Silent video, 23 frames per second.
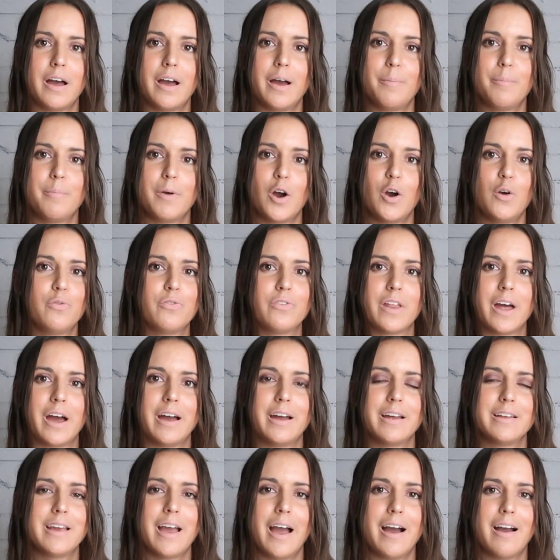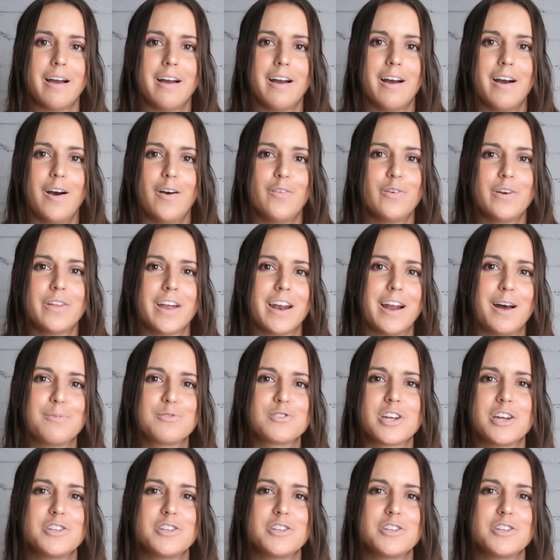that helps